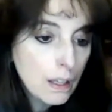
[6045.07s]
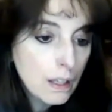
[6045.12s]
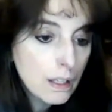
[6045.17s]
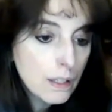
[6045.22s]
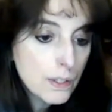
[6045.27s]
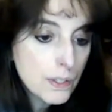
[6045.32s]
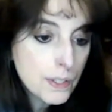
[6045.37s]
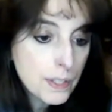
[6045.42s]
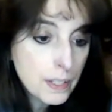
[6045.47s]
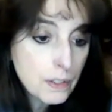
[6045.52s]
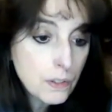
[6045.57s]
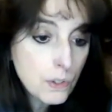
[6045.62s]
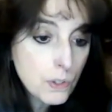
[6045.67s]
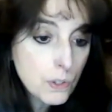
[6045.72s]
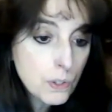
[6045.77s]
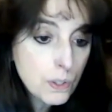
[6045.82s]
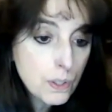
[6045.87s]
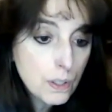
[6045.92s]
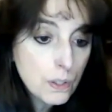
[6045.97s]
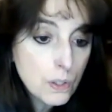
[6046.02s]

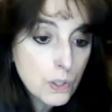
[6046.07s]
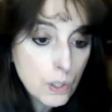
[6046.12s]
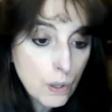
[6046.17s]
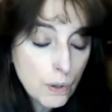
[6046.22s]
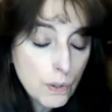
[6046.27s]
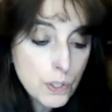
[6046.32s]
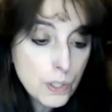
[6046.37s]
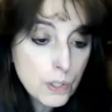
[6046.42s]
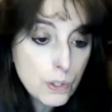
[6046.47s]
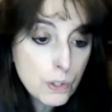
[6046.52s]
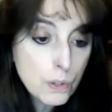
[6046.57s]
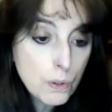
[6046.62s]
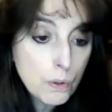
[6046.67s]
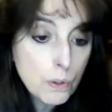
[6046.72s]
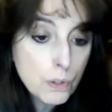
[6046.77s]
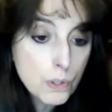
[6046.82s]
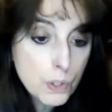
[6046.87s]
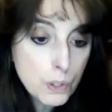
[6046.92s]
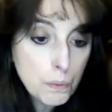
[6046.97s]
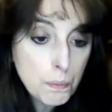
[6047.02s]
Since charges are
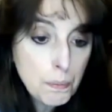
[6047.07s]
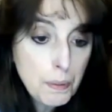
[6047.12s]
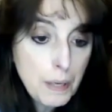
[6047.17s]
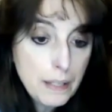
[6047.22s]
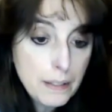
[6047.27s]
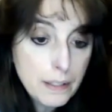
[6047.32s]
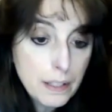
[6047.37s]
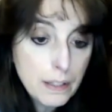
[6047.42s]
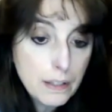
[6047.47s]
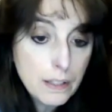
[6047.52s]
still pending,